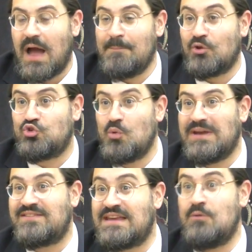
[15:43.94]
I'm not
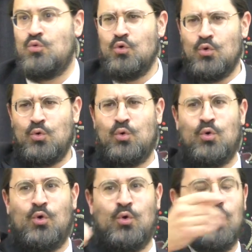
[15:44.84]
doing it to eat.
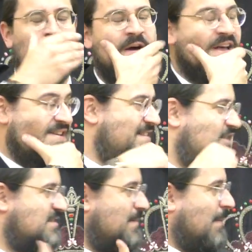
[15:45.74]
Ooh! He says,
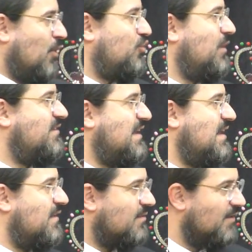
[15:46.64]
Nasame, I'm not doing it to
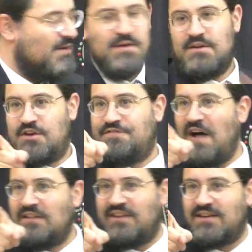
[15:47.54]
eat it.
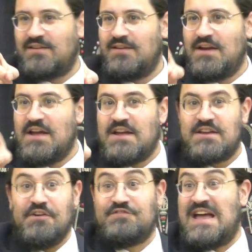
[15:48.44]

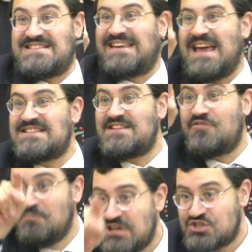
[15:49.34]
Gewaldig. There's a
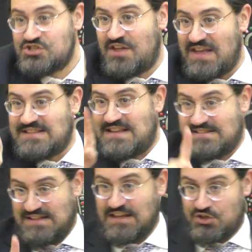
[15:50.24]
Kesef Mishnah that
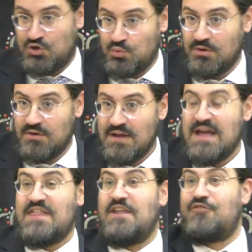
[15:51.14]
says, like you,
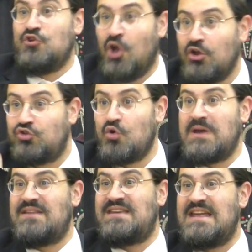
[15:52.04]
that if you're not
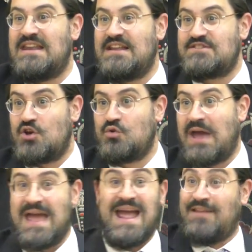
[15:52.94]
doing it to eat it, it's
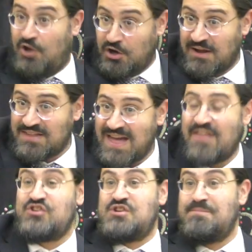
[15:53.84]
okay. And not only
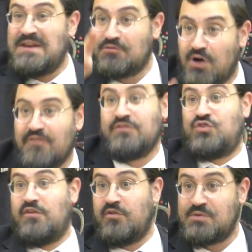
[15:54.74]
that, that Shabina Rovin,
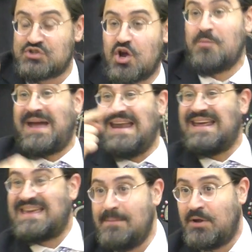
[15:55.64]
Dover Misham,
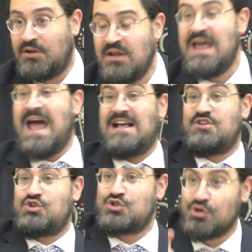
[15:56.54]
Chelek Gimel has
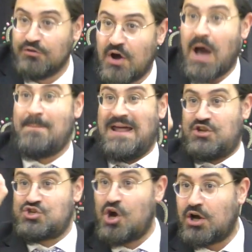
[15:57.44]
a tshuva about a
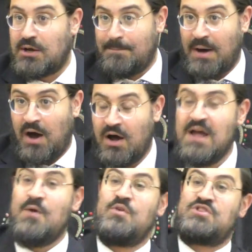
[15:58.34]
chocolate bar,
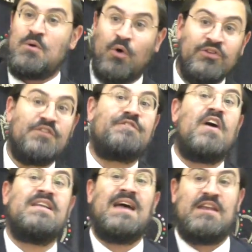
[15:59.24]
which they wanted to
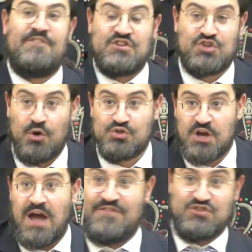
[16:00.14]
find out if it's
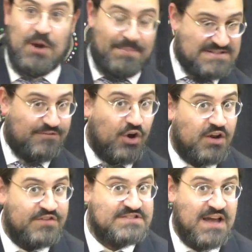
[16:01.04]
kosher it's got Basar
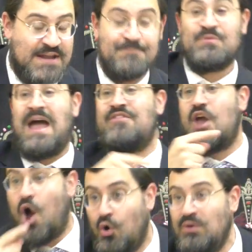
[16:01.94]
B'Chalav inside it. And the
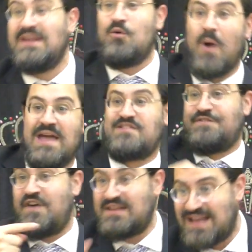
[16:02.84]
only way to
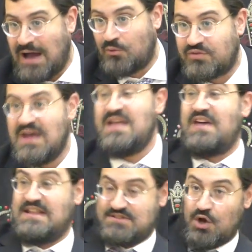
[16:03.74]
find out
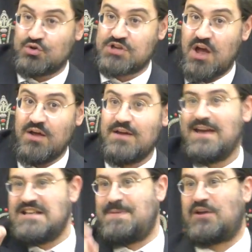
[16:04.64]
that it's kosher
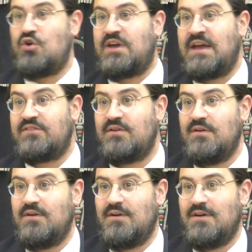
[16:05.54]
is by cooking it.
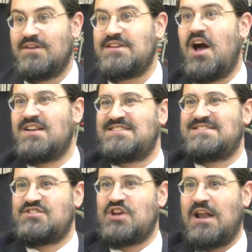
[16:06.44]
So he
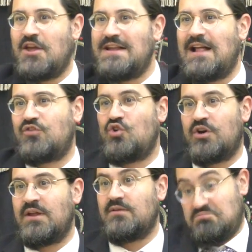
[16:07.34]
asks the Shaila, you're allowed to
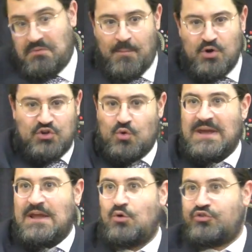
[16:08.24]
cook it. I'm only
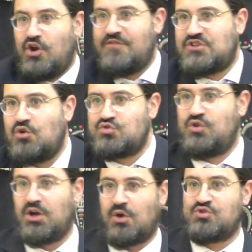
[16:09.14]
doing it in order to know if it's kosher or
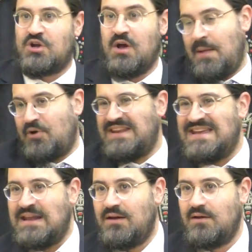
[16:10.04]
not kosher. I'm not going to
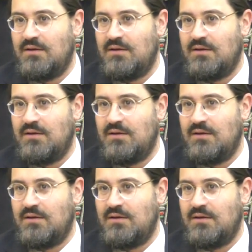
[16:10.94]
eat it.